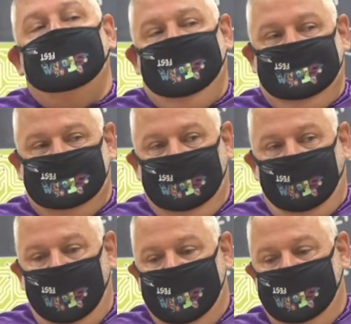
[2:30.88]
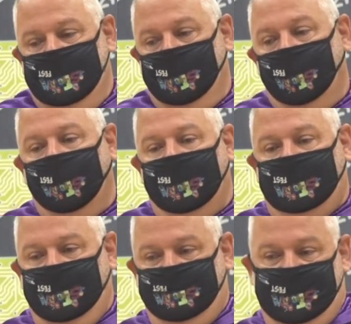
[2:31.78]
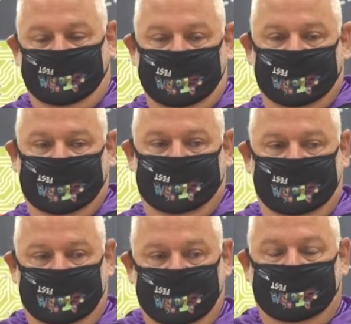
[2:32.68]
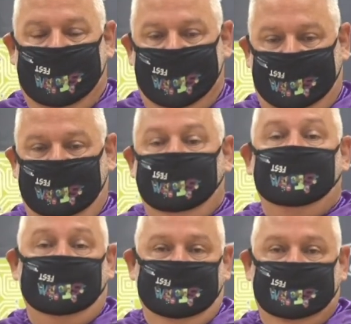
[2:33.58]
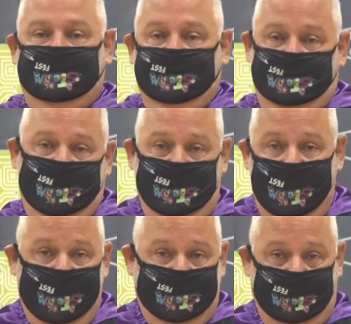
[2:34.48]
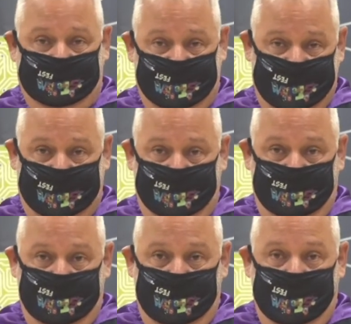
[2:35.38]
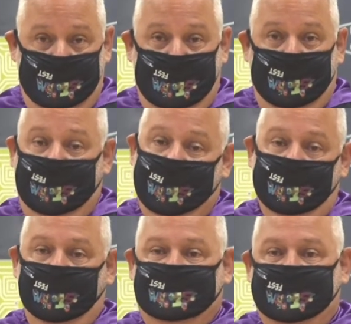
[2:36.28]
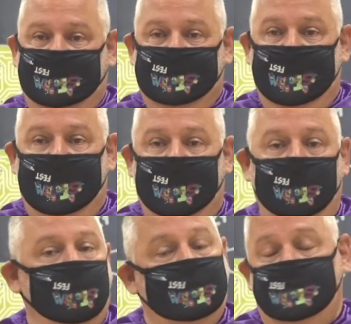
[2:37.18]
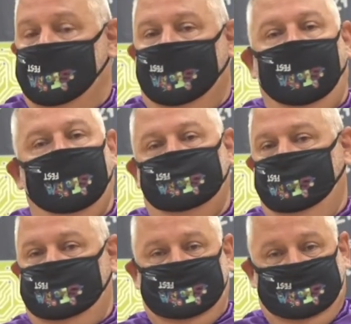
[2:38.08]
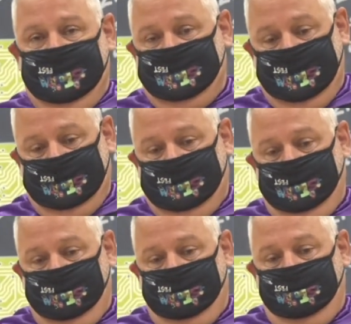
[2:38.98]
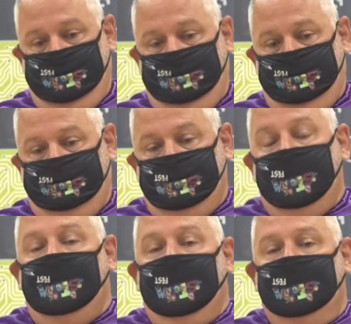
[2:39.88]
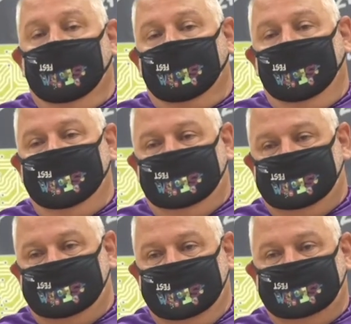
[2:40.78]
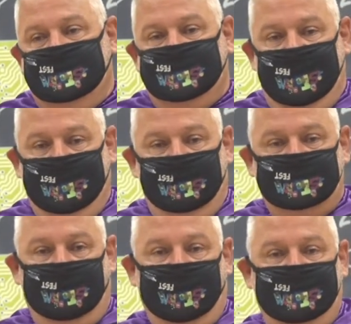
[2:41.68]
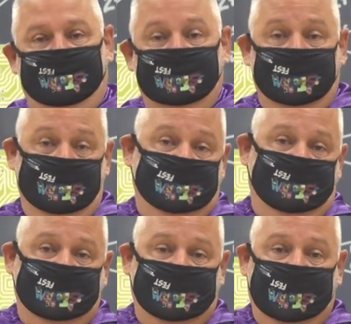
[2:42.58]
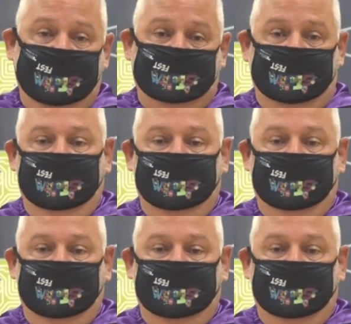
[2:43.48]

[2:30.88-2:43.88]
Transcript: It's the grade and the work of everybody in the back that doesn't add up to that. And how do we check that out? We do that all through statistics. Another way that statistics enters our life in terms of education